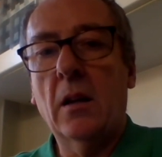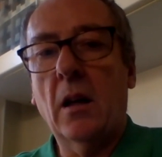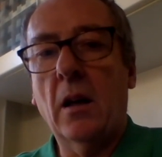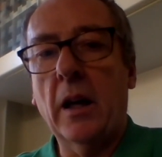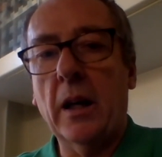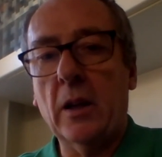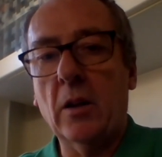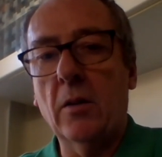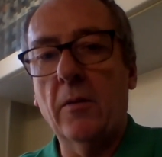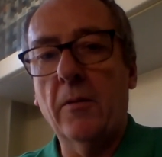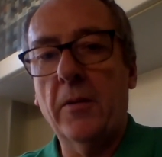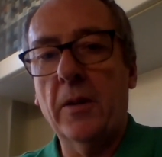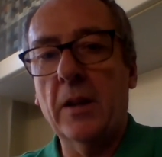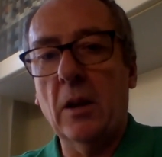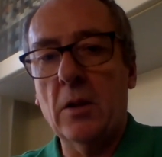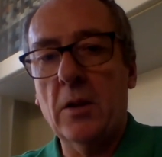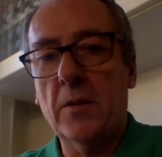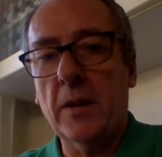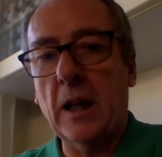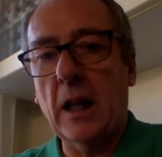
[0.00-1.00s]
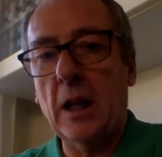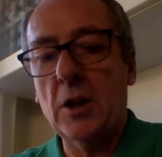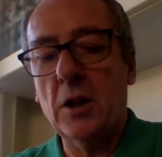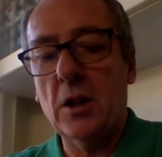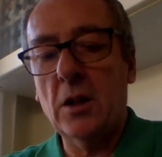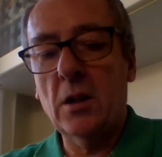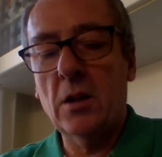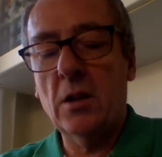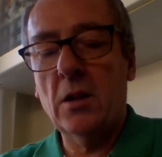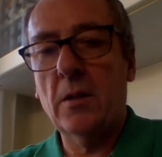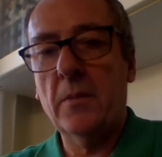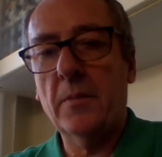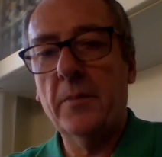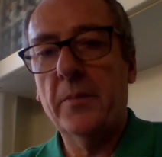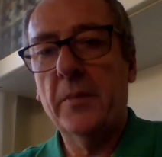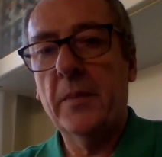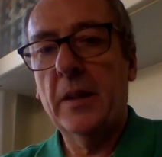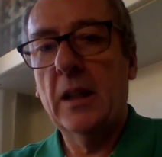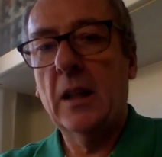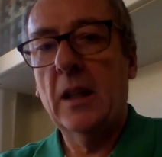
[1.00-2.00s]
icon for notifications,
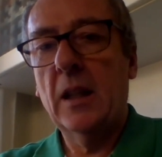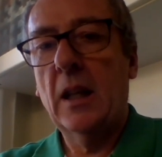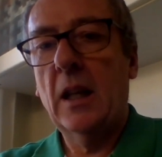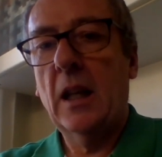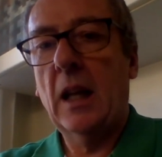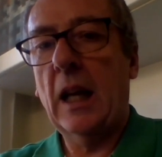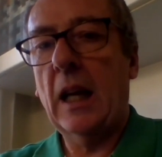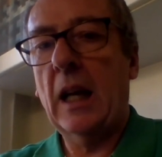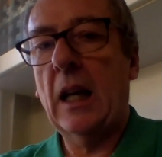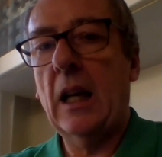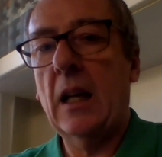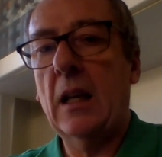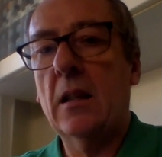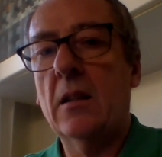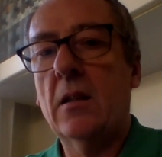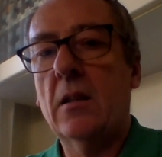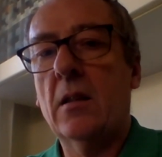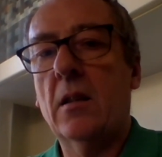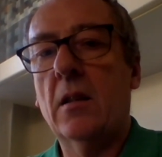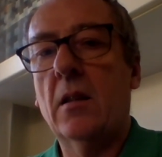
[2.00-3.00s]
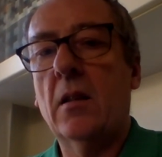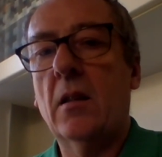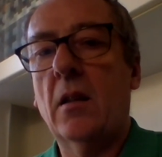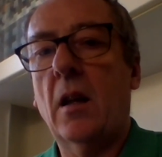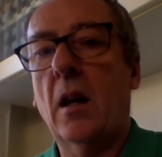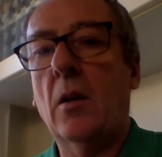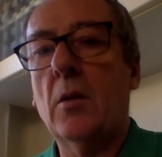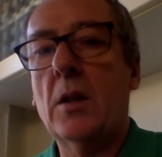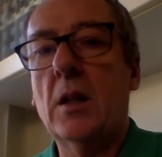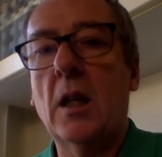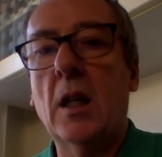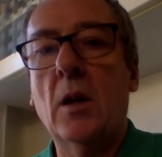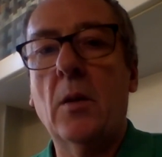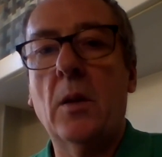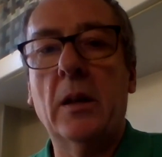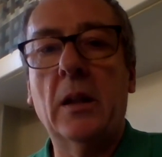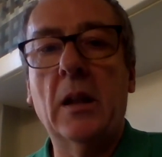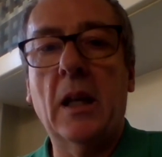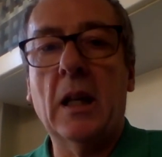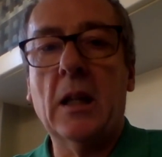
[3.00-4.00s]
and I'll see you
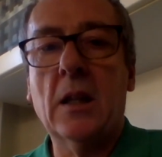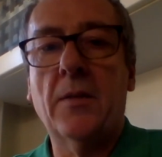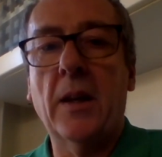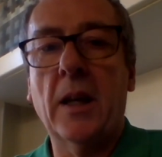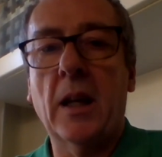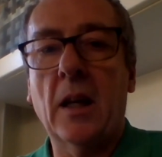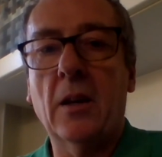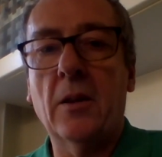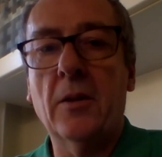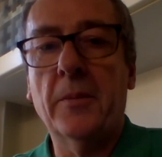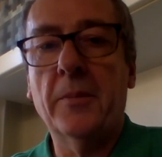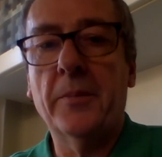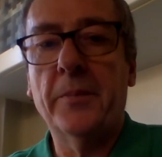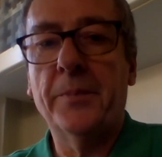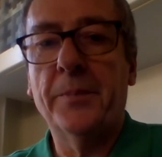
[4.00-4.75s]
in the next video.